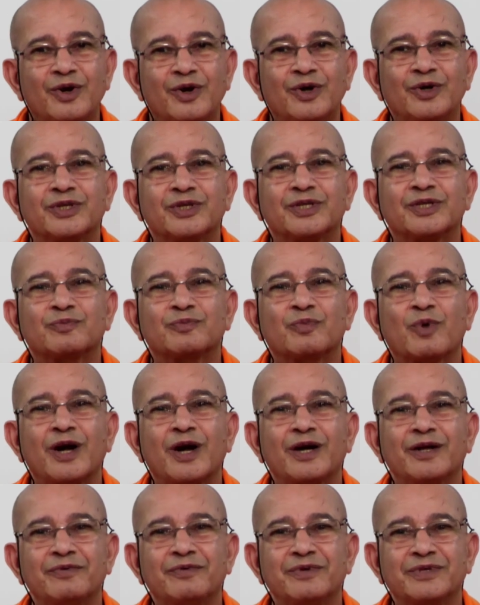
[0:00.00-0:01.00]
on to this
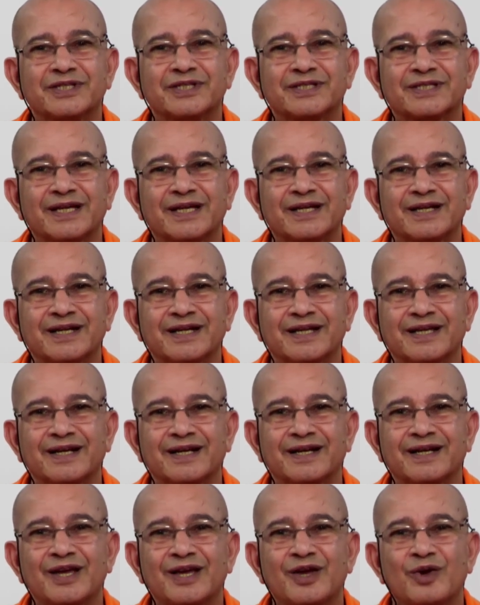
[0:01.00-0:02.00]
body which is unreal,
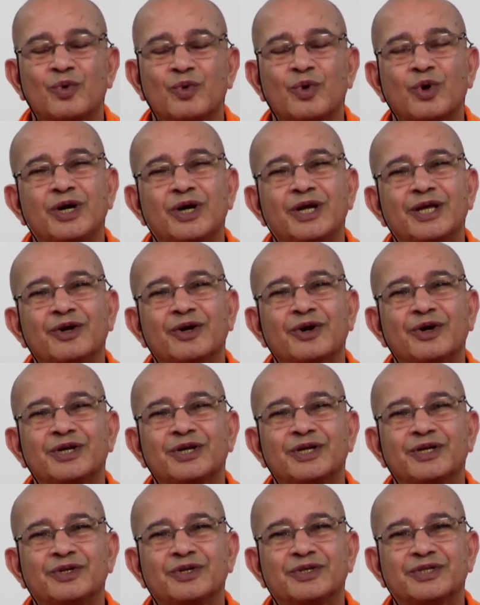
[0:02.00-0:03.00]
holding on to
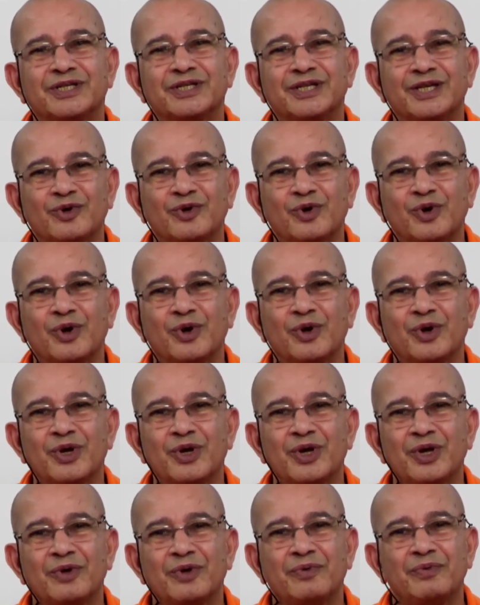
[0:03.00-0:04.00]
this ego
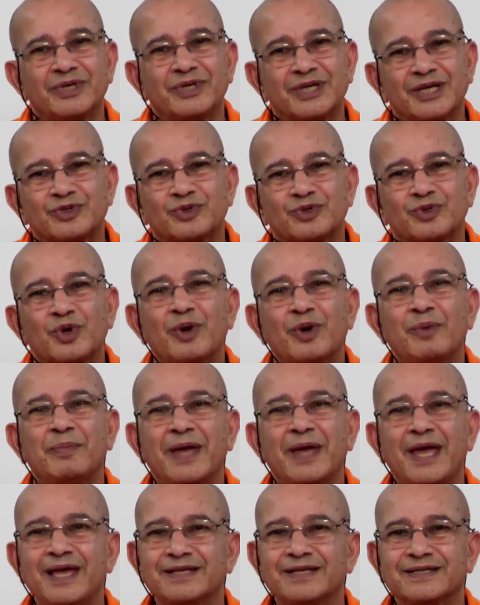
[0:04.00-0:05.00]
which has no
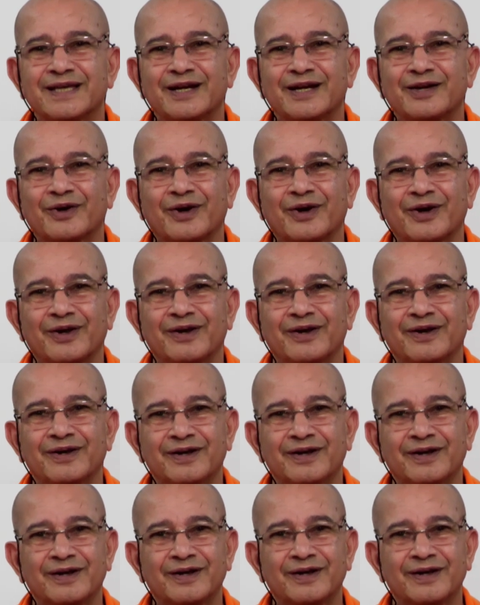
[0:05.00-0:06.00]
base at all,
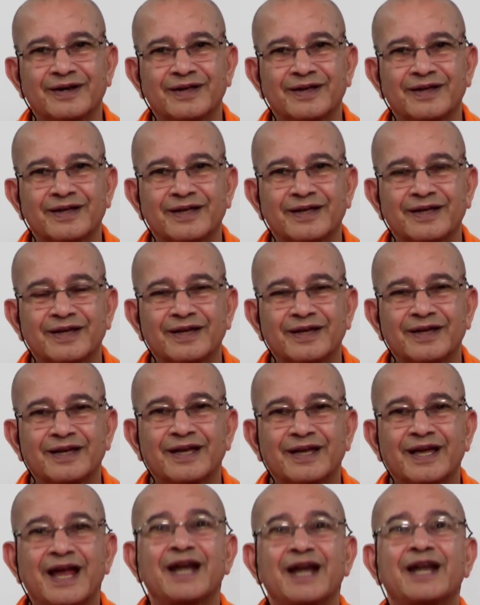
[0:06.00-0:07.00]

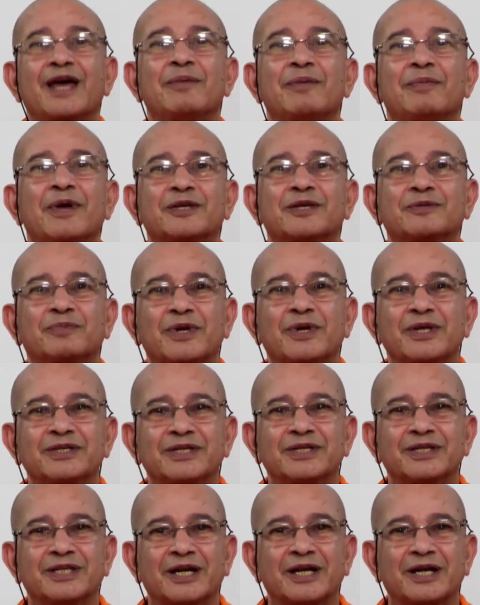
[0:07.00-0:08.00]
and I am
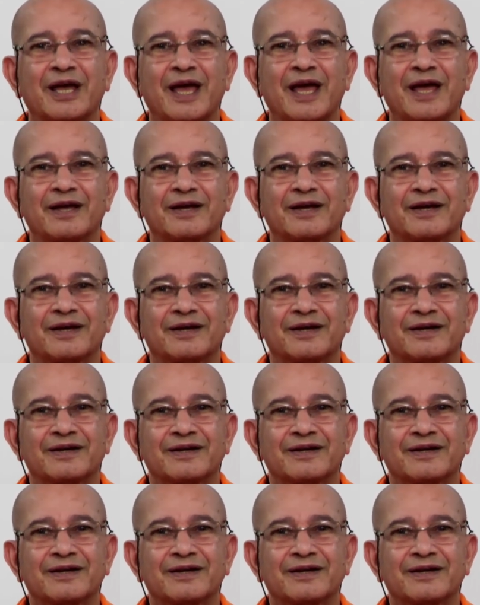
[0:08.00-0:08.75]
expressing that anger.